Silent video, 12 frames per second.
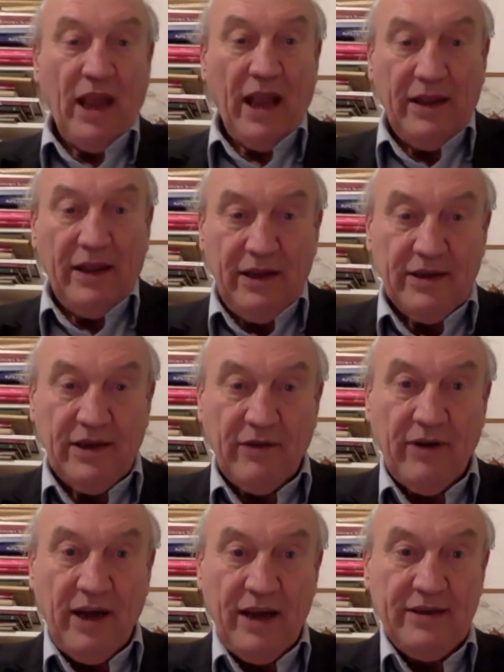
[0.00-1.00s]
and this
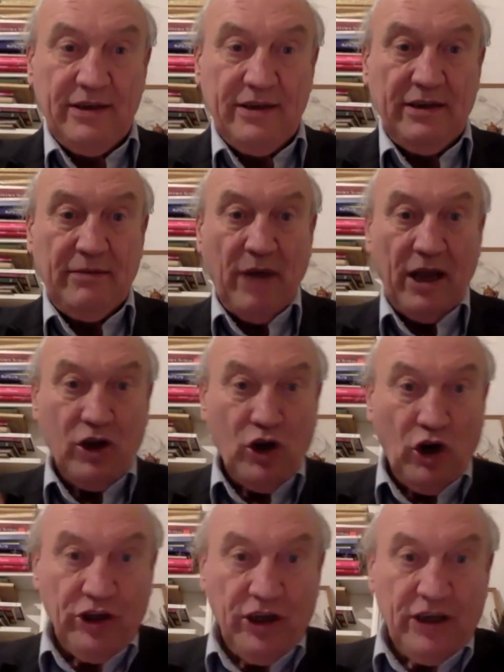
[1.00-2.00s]
arises in my
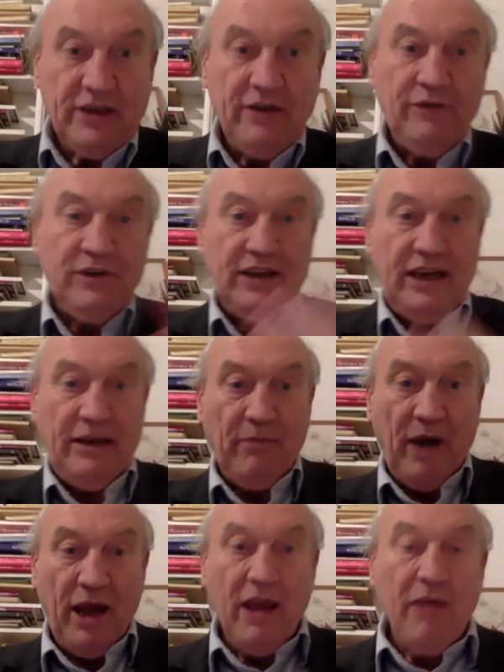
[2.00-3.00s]
connectivity,
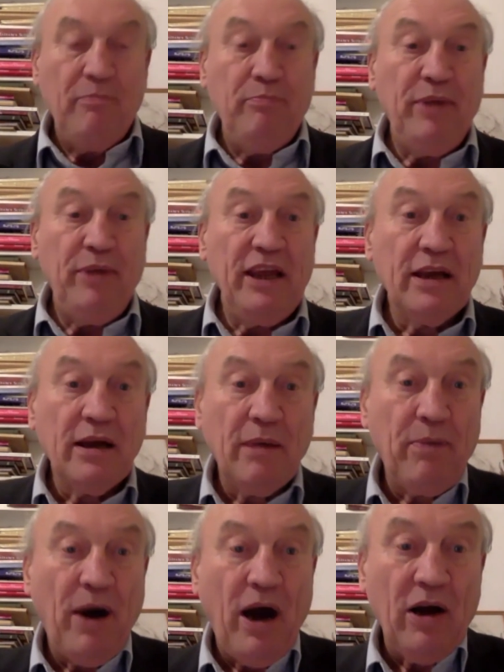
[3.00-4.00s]
my being a
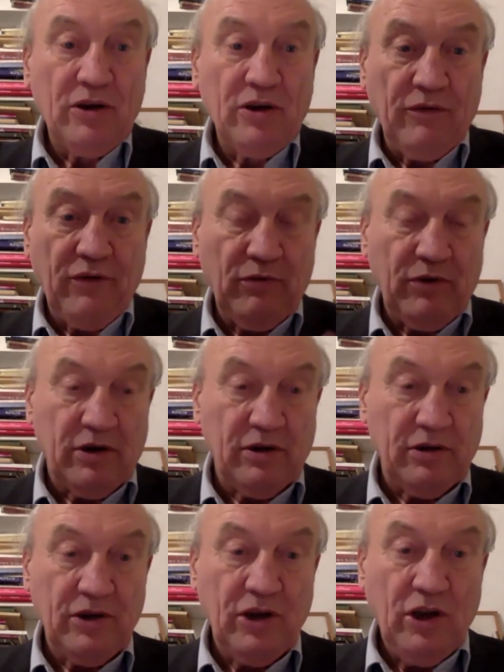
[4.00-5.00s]
part of the world,
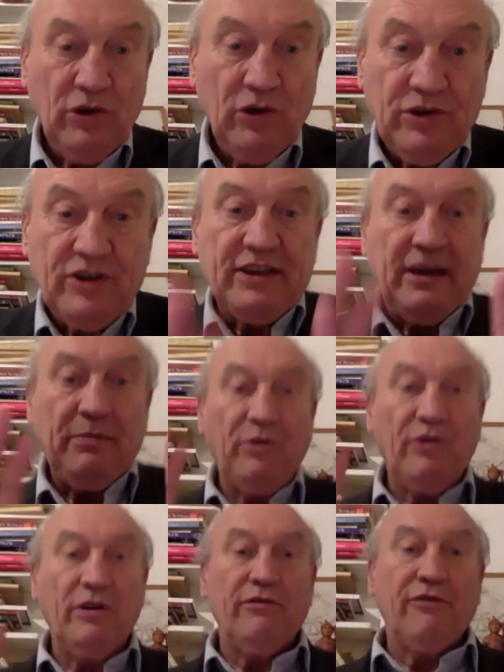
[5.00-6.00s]
not
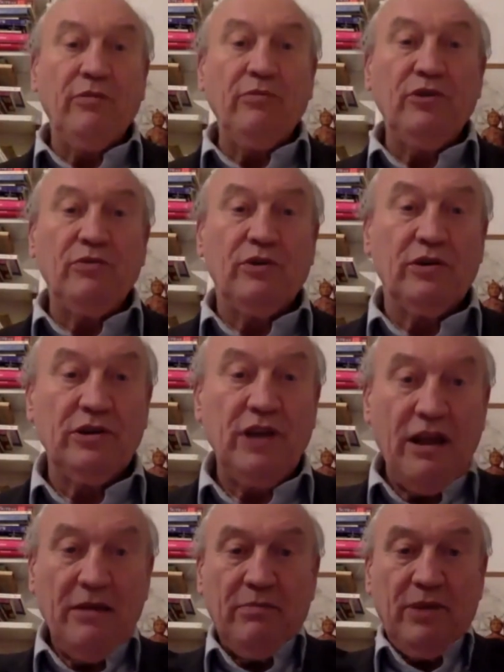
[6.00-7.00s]
separate from the world,
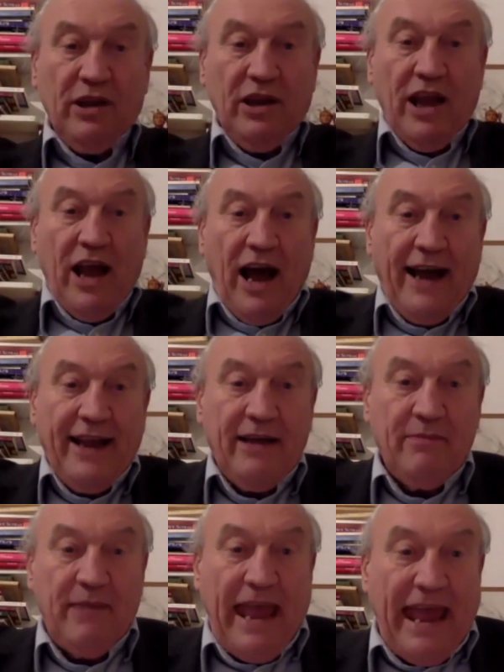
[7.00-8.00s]
but I
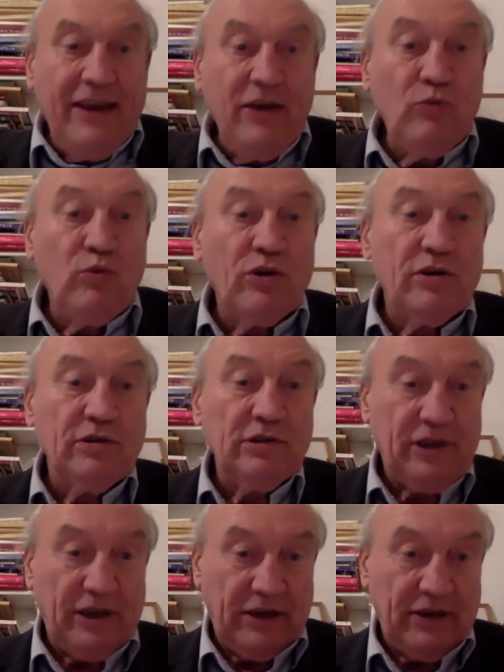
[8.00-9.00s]
am enworlded.